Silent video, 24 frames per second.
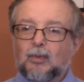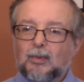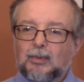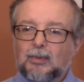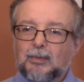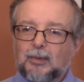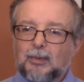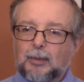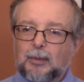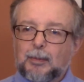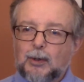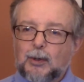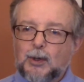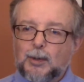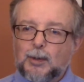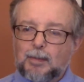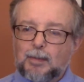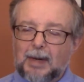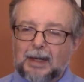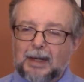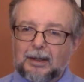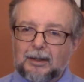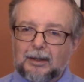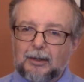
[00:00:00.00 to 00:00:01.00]

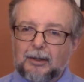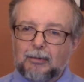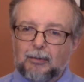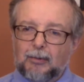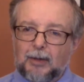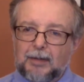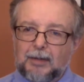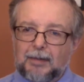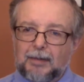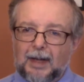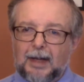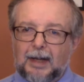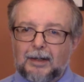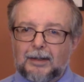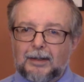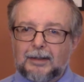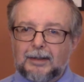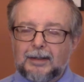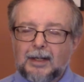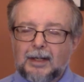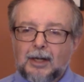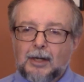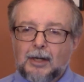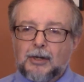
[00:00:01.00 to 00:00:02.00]
perspective we've
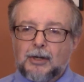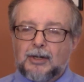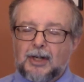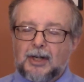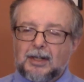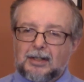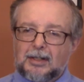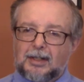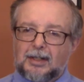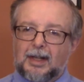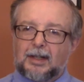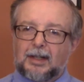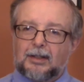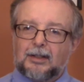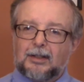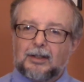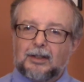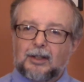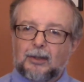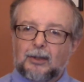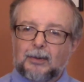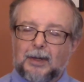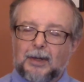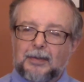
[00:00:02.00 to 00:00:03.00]
held, just like the
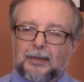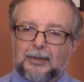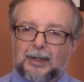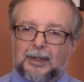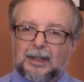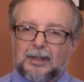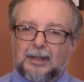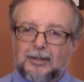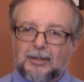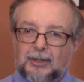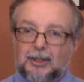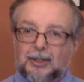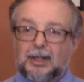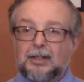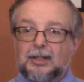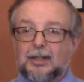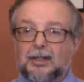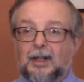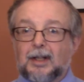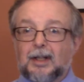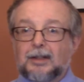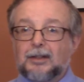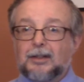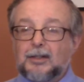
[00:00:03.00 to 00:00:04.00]
Corinthians, just
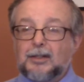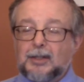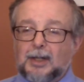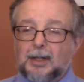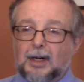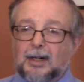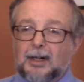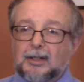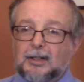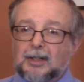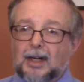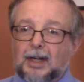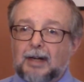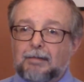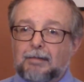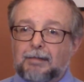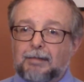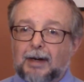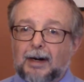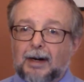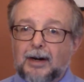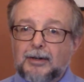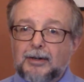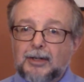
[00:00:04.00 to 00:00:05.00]
like the Star
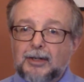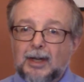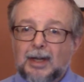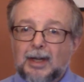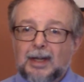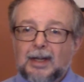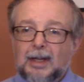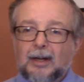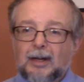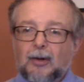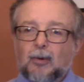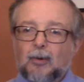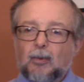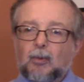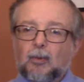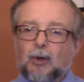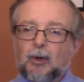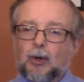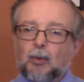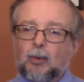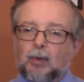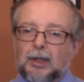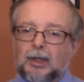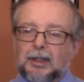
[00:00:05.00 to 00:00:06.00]
Sapphires. We're
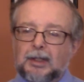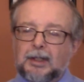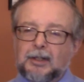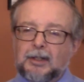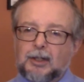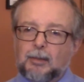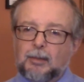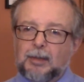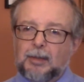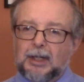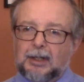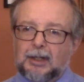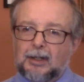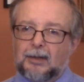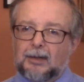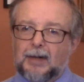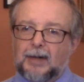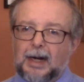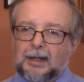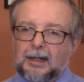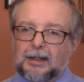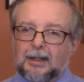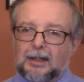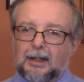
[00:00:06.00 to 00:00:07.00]
willing to be
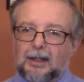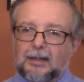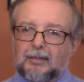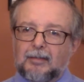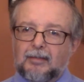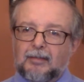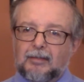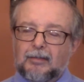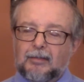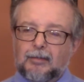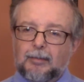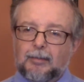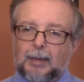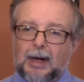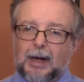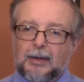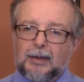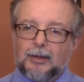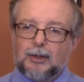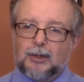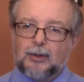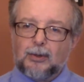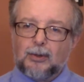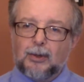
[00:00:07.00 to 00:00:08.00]
corrected by the
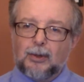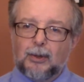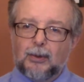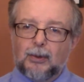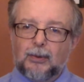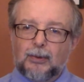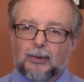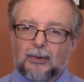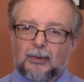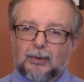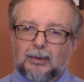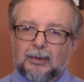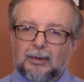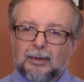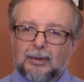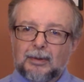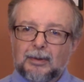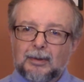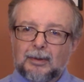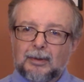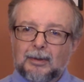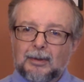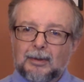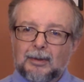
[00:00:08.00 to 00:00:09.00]
truth
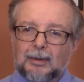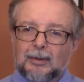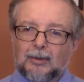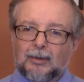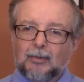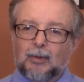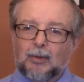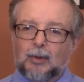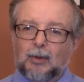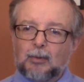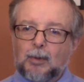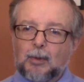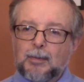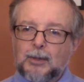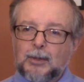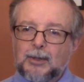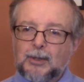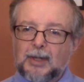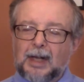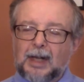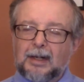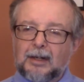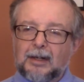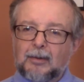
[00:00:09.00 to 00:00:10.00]
when we're
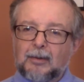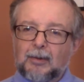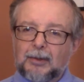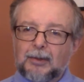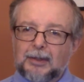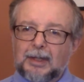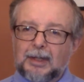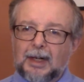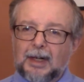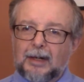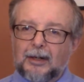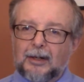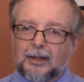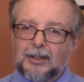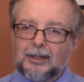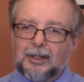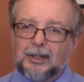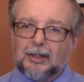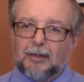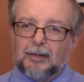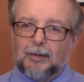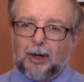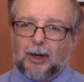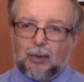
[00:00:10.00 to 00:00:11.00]
presented with the errors
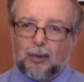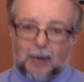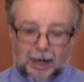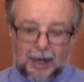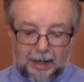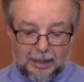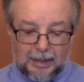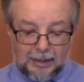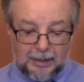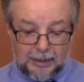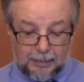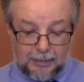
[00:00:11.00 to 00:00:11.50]
of our ways.